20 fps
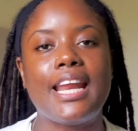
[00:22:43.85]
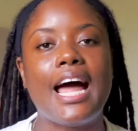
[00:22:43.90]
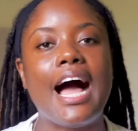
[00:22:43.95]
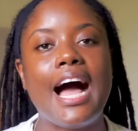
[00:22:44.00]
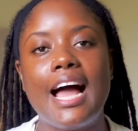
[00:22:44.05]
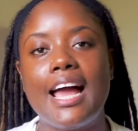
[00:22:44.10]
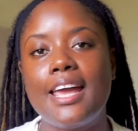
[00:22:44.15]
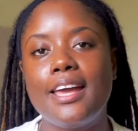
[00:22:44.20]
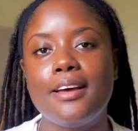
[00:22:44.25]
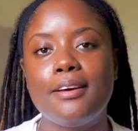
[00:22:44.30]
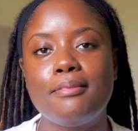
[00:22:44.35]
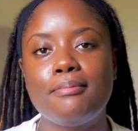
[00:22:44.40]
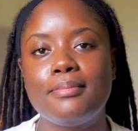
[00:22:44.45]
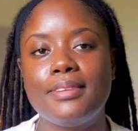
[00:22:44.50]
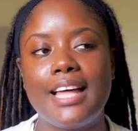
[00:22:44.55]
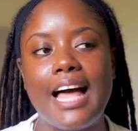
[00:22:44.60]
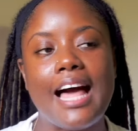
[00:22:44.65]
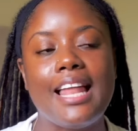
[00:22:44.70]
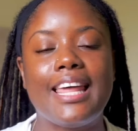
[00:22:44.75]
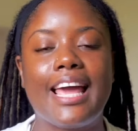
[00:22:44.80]

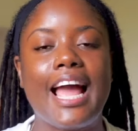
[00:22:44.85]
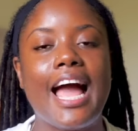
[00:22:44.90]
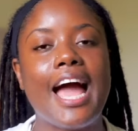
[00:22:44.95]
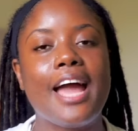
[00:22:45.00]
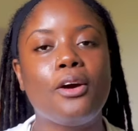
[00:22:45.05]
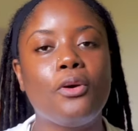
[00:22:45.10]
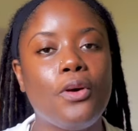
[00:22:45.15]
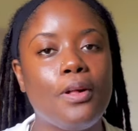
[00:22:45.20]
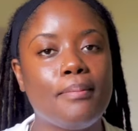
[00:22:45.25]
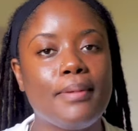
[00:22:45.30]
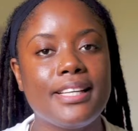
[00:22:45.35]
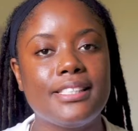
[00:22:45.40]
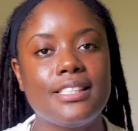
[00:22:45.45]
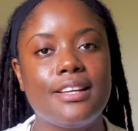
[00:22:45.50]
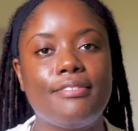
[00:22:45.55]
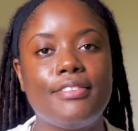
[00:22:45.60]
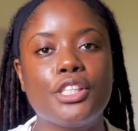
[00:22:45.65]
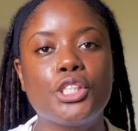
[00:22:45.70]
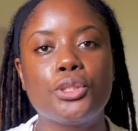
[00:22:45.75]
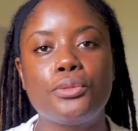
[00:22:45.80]
I call
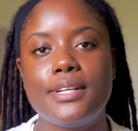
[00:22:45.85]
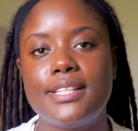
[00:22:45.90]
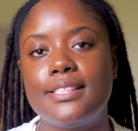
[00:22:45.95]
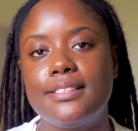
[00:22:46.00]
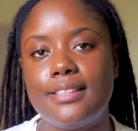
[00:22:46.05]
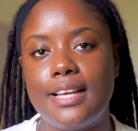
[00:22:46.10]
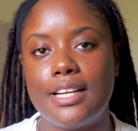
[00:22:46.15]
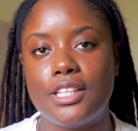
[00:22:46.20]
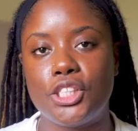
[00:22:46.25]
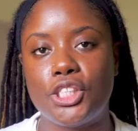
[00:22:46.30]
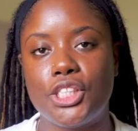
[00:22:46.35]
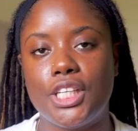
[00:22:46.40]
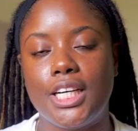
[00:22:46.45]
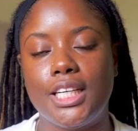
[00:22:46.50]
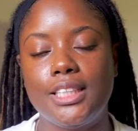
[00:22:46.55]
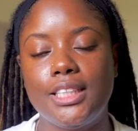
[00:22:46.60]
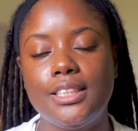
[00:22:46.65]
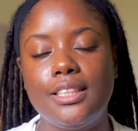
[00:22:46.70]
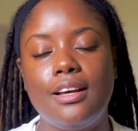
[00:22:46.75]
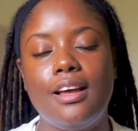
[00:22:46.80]
myself a
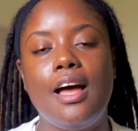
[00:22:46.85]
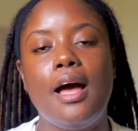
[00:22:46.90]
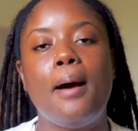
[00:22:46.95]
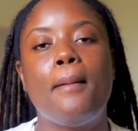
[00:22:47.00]
Trincentian.